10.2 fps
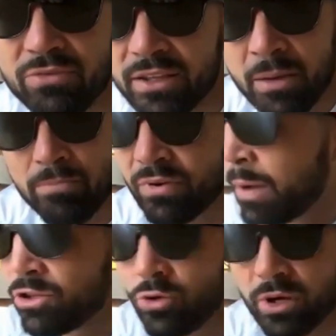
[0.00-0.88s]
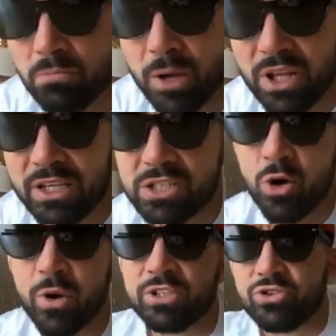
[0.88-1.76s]
snow angel in the
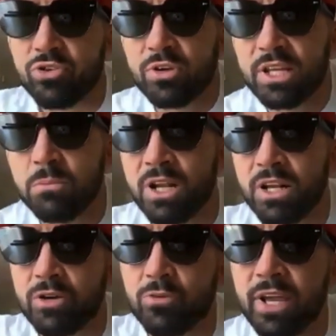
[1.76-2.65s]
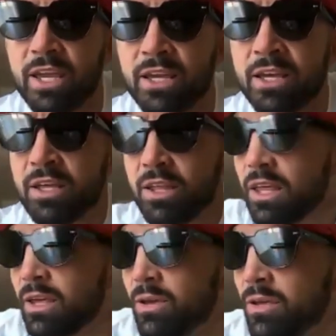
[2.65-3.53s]
middle of the ring
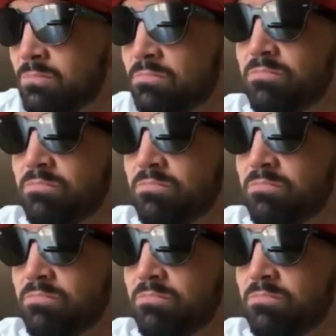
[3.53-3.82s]
and